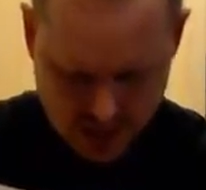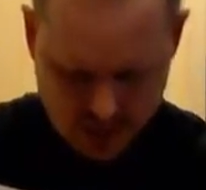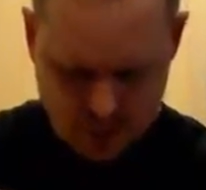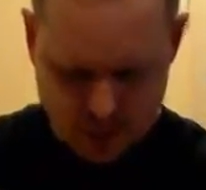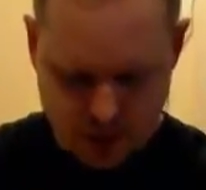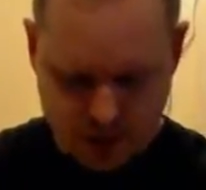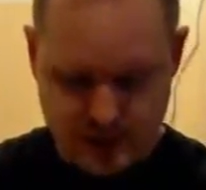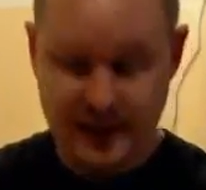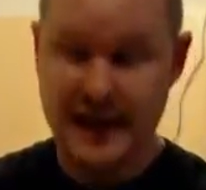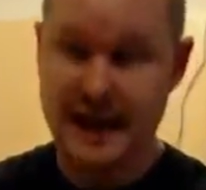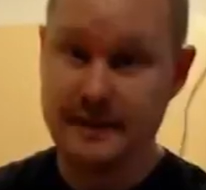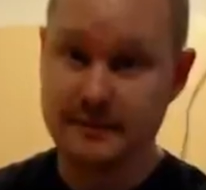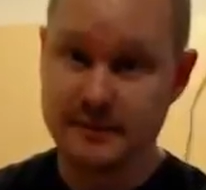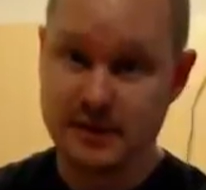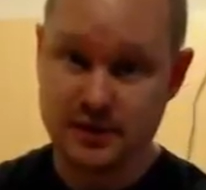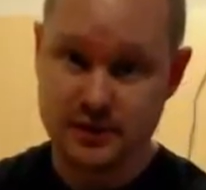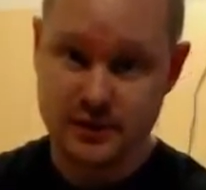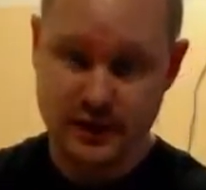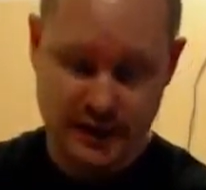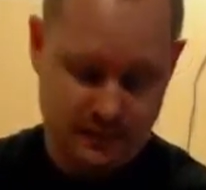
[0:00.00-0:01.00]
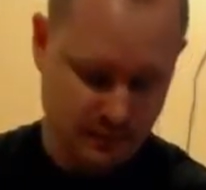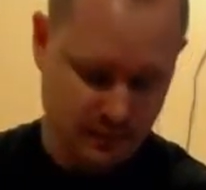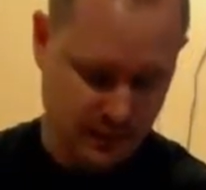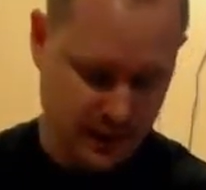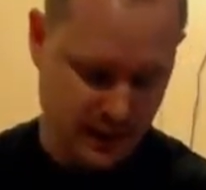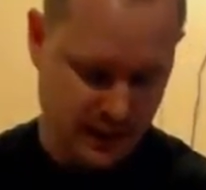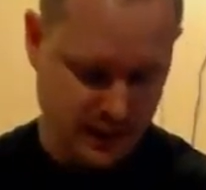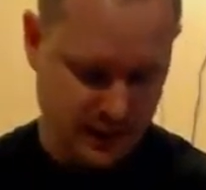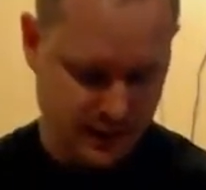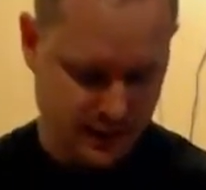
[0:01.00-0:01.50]
roast lamb stream
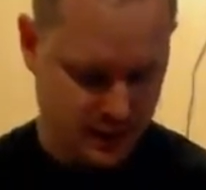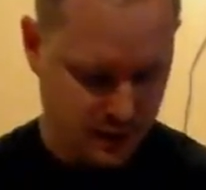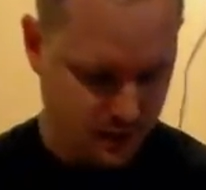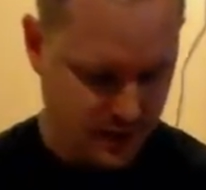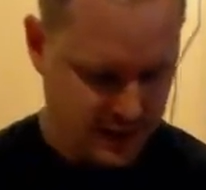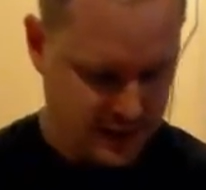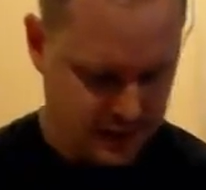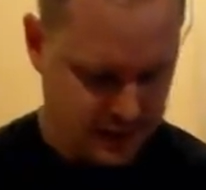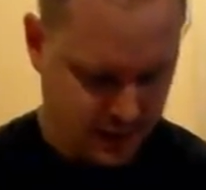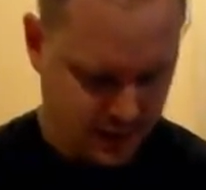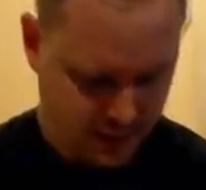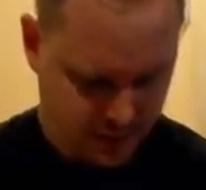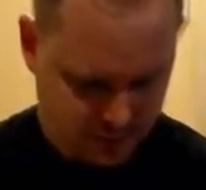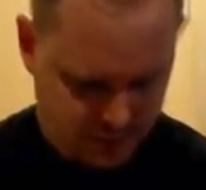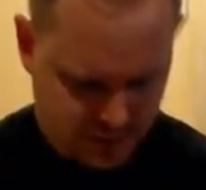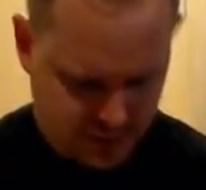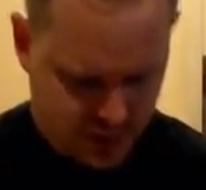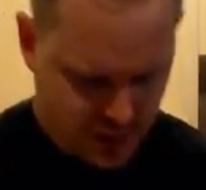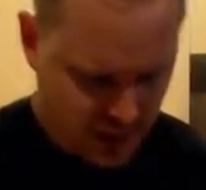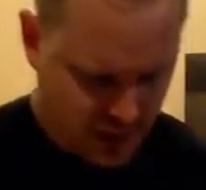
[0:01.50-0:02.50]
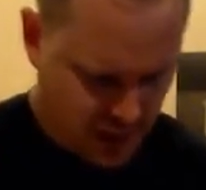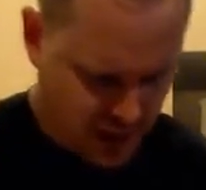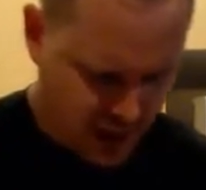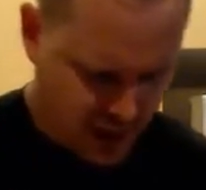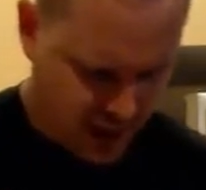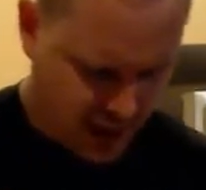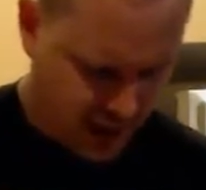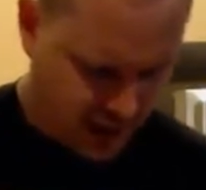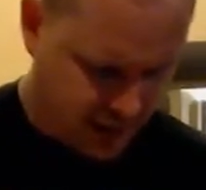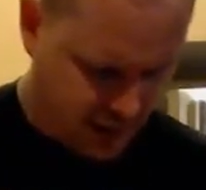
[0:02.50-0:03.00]
2 weeks ago,
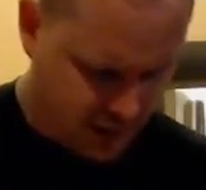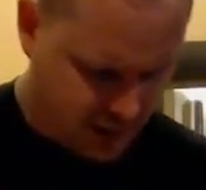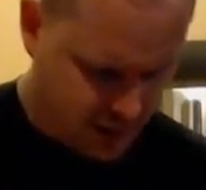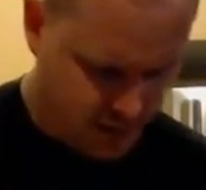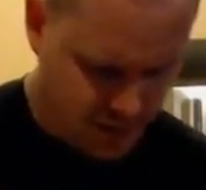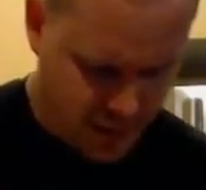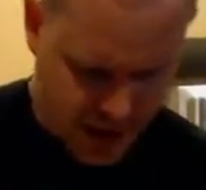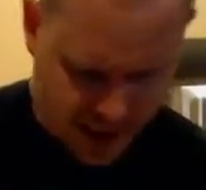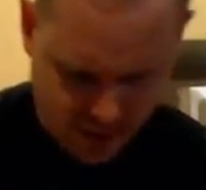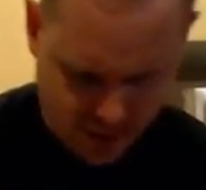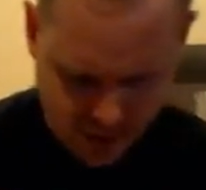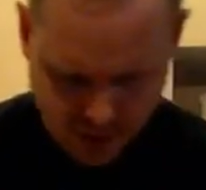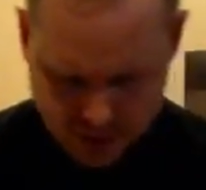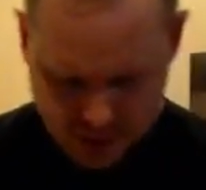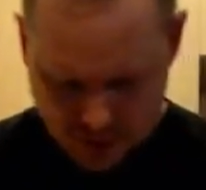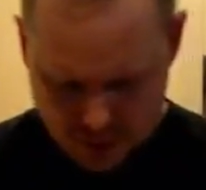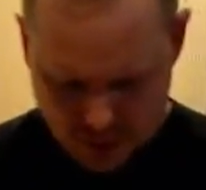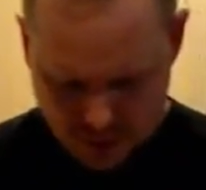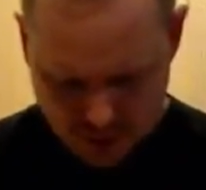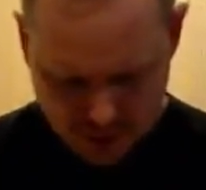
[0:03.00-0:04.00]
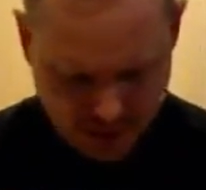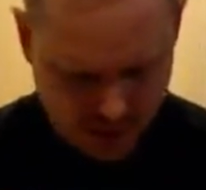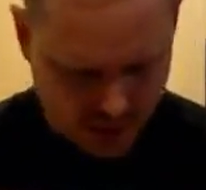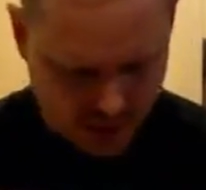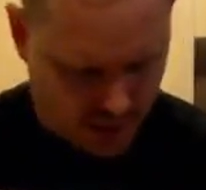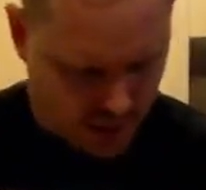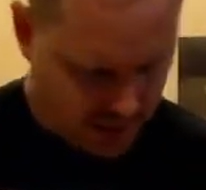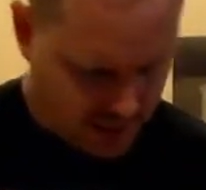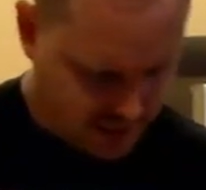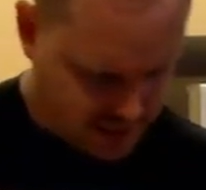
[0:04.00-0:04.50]
you may recall that
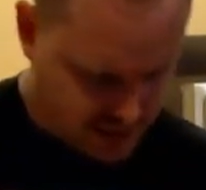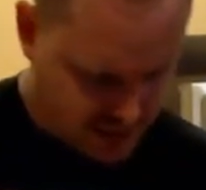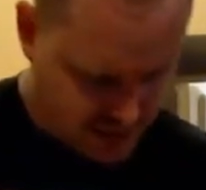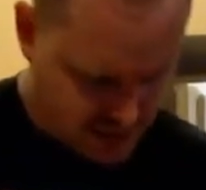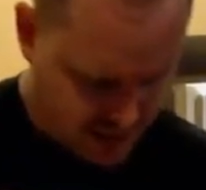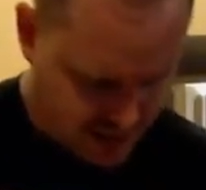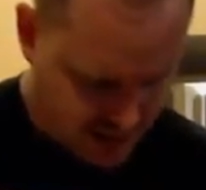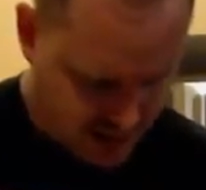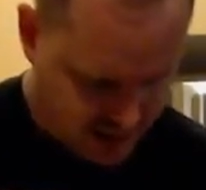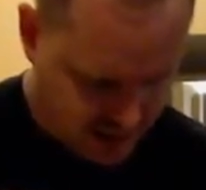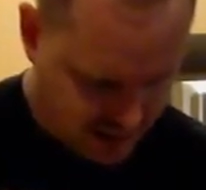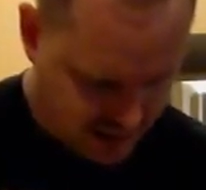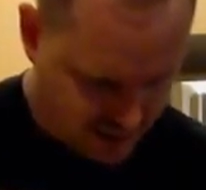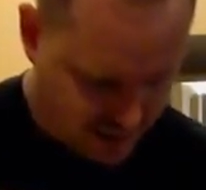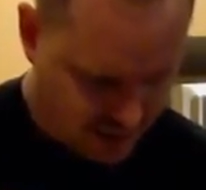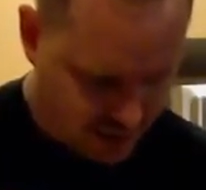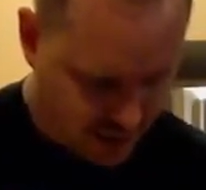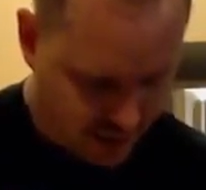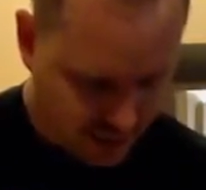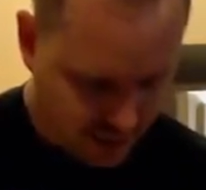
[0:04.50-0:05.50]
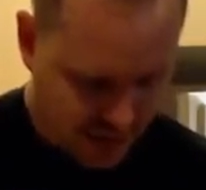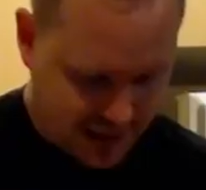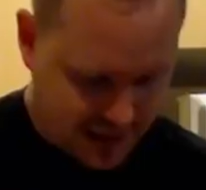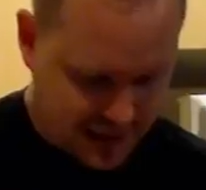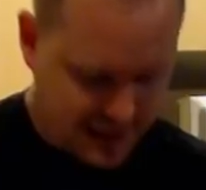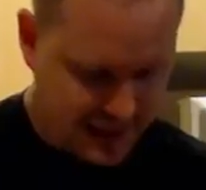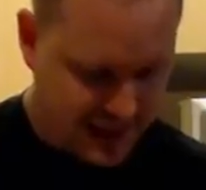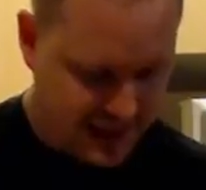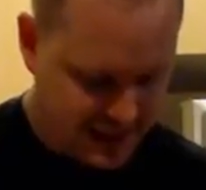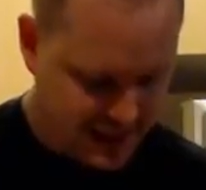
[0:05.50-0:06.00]
I said if you don't like
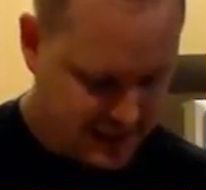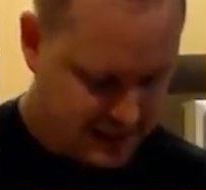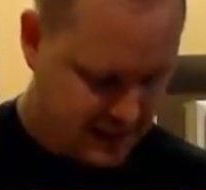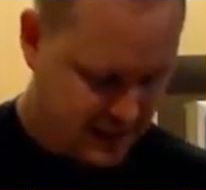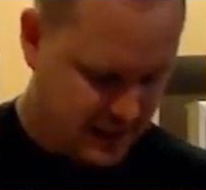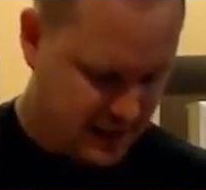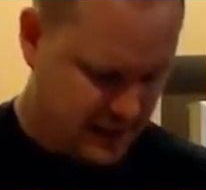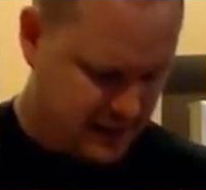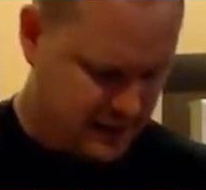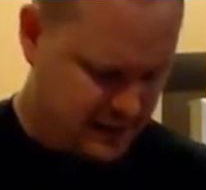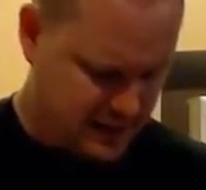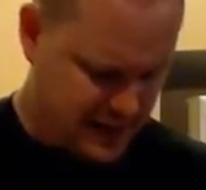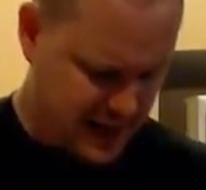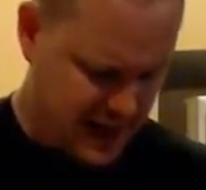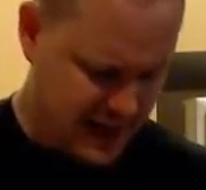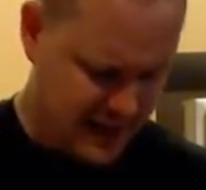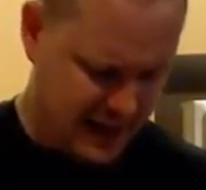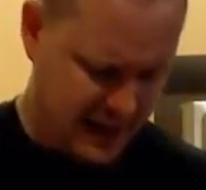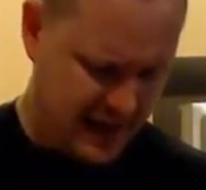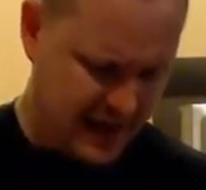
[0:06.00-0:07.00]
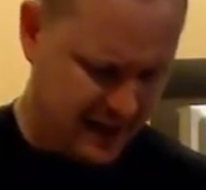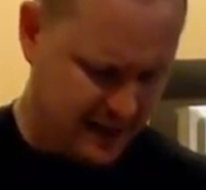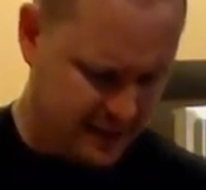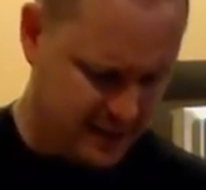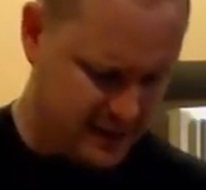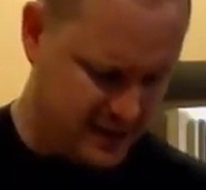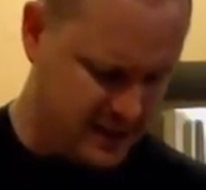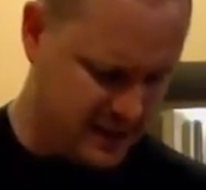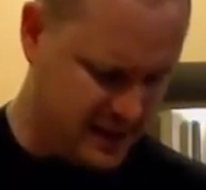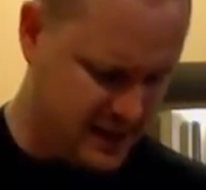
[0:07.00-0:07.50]
the heat, to take out the
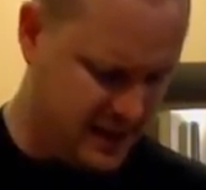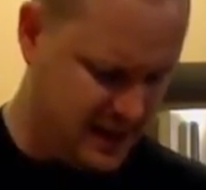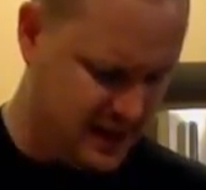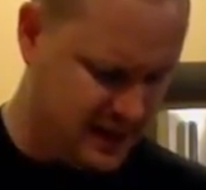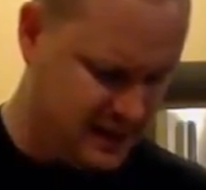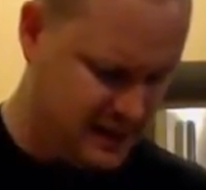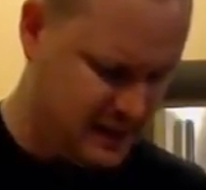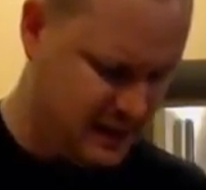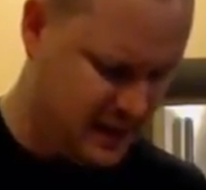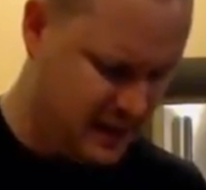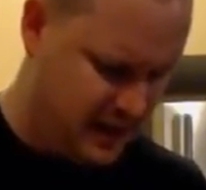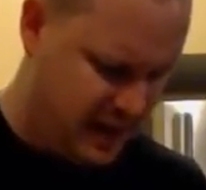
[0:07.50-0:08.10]
seeds.